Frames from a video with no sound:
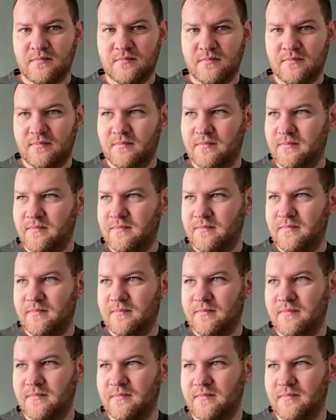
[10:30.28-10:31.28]

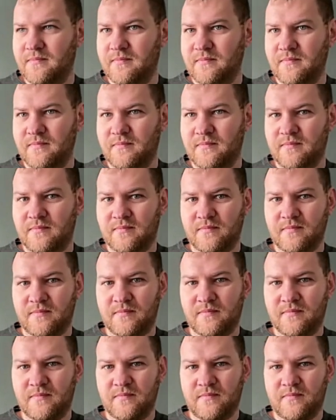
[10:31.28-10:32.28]

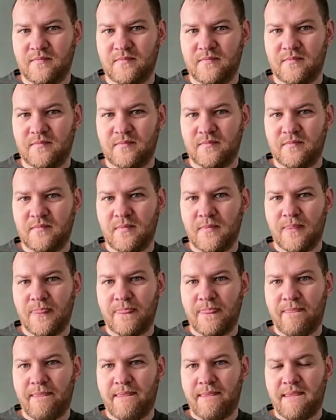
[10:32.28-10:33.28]

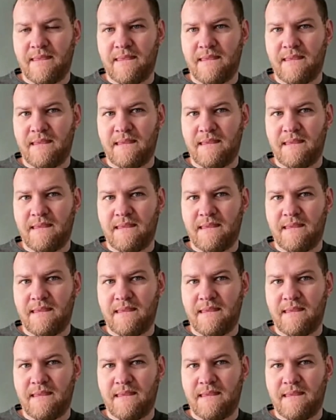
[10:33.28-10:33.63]
This person isn't speaking.